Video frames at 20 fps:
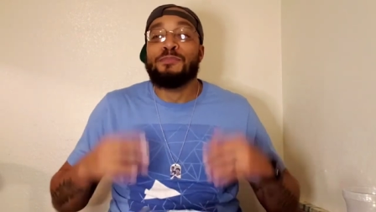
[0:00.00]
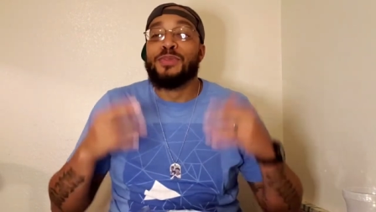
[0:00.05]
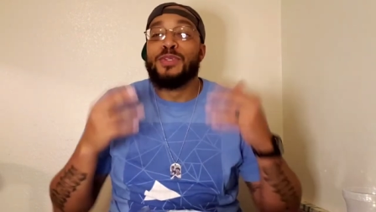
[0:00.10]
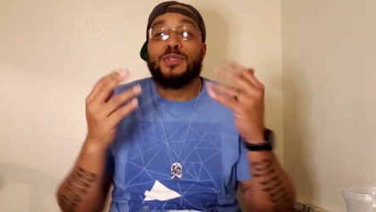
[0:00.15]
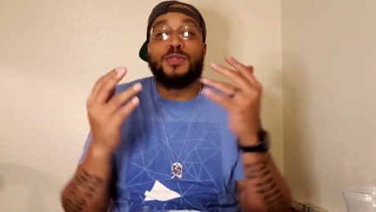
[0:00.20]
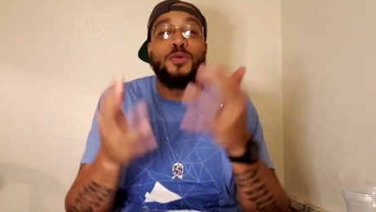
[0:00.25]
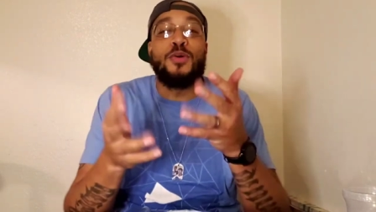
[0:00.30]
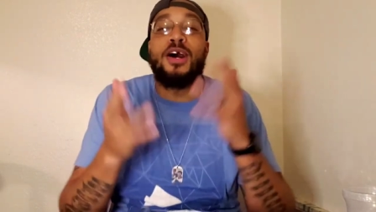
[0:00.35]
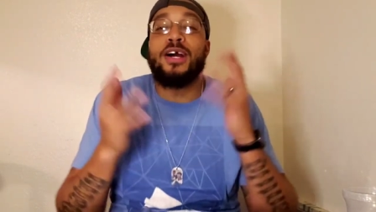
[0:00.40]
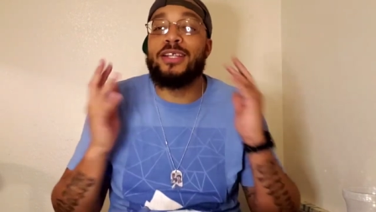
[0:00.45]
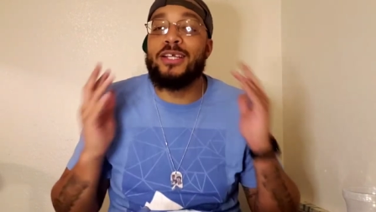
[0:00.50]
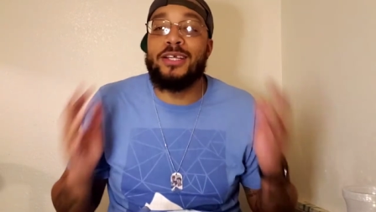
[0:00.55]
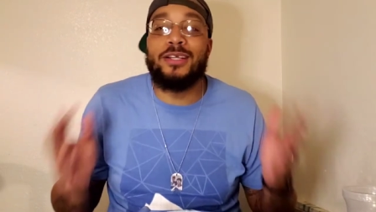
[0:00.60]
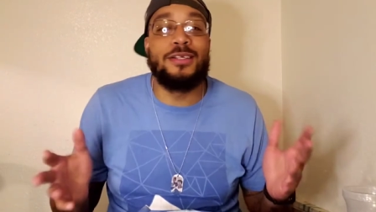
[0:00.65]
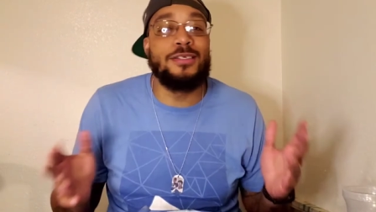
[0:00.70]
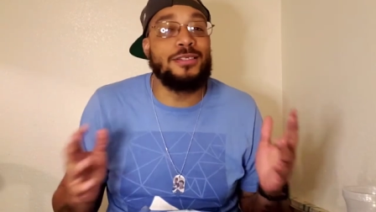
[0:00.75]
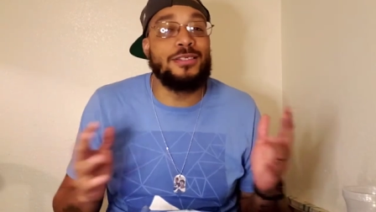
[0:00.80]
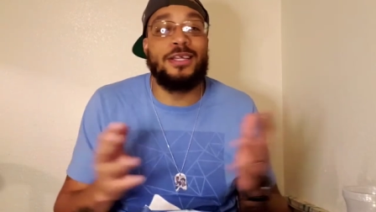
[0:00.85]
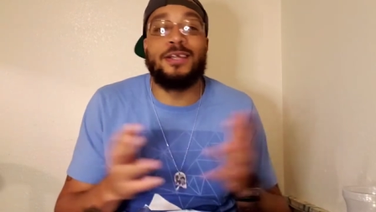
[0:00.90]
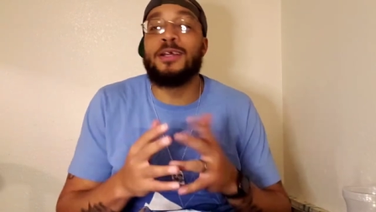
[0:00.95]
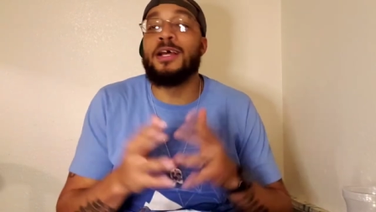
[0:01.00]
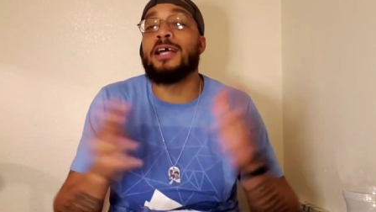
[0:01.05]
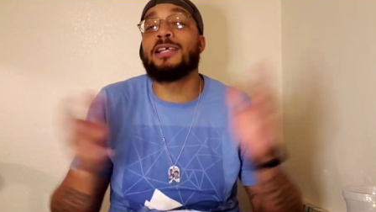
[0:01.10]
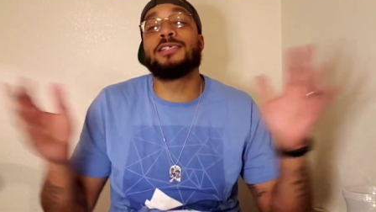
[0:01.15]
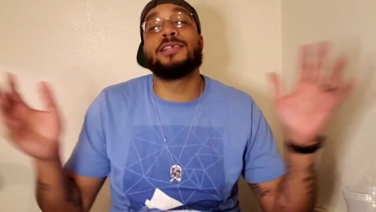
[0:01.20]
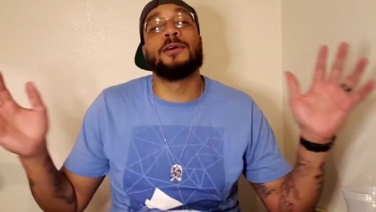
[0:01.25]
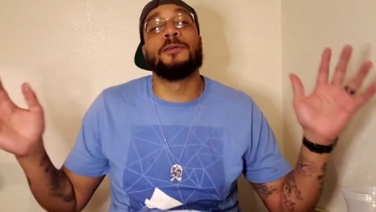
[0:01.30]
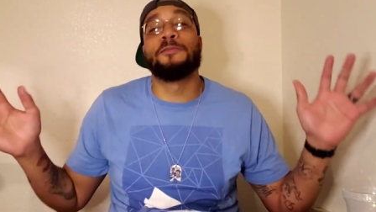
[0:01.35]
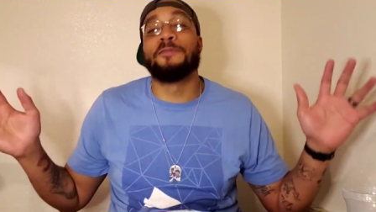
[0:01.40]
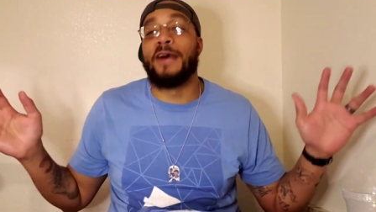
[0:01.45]
Do I need a?
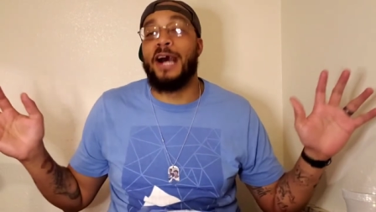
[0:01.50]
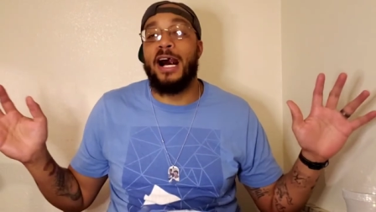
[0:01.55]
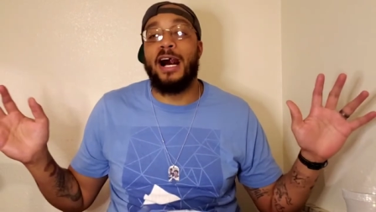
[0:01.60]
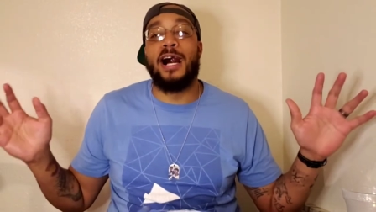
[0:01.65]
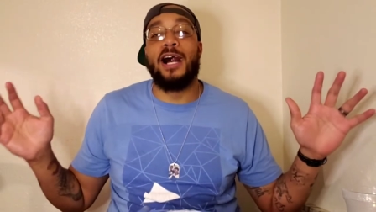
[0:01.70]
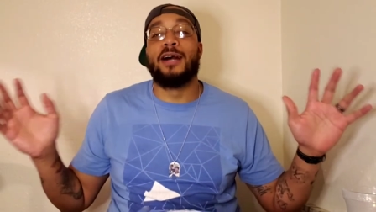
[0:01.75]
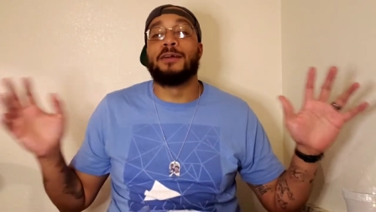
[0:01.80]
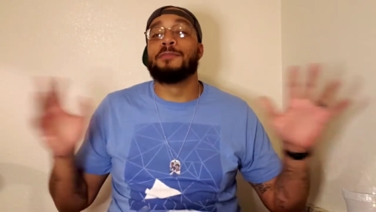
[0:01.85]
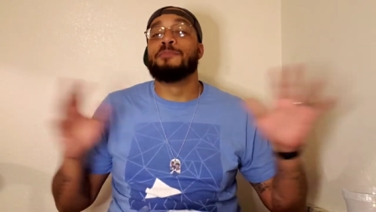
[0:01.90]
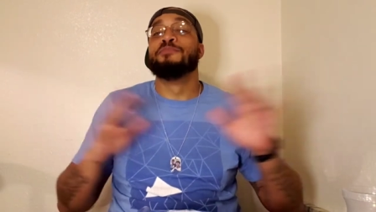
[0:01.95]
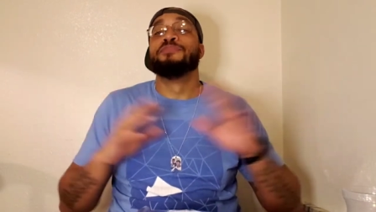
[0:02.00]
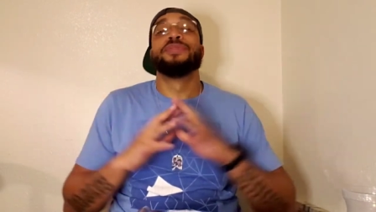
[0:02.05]
It's a five.